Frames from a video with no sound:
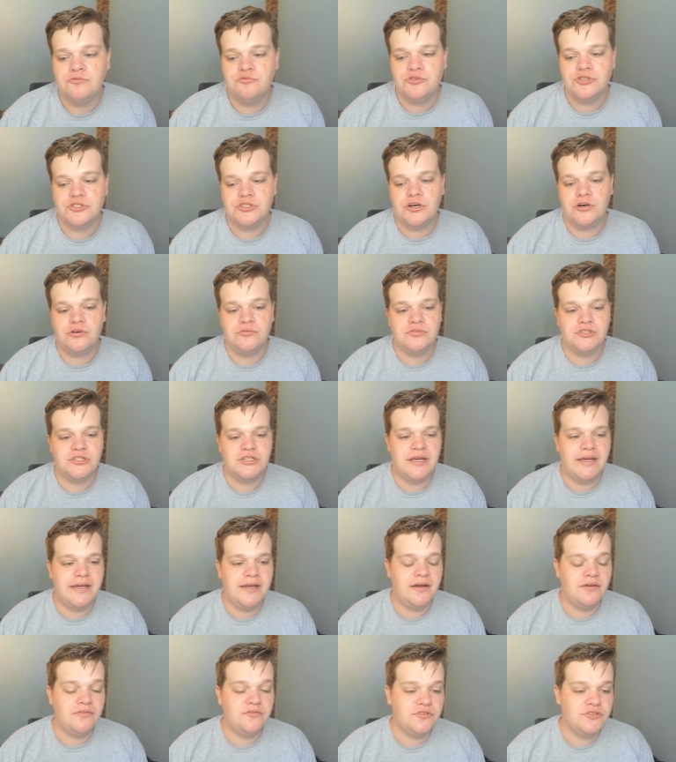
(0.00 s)
results
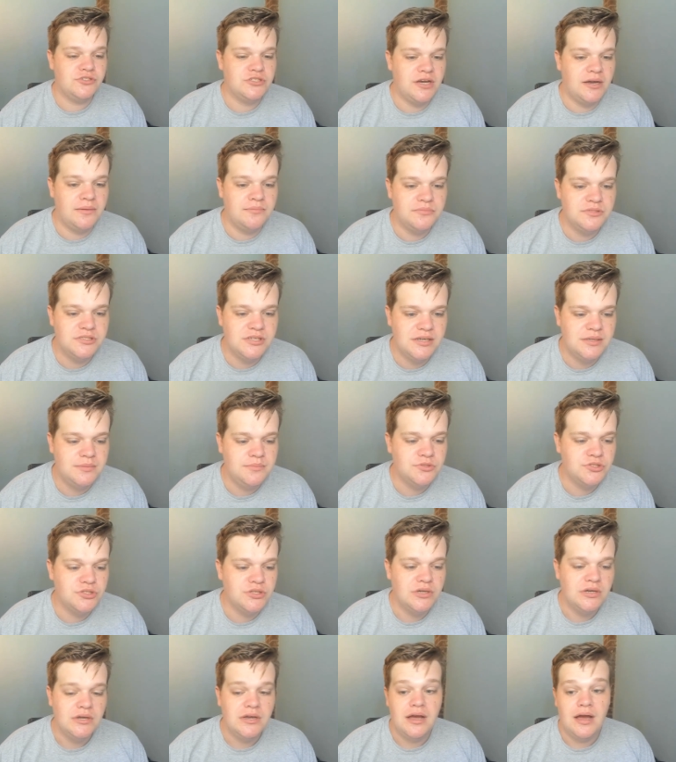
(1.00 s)
here for some teams,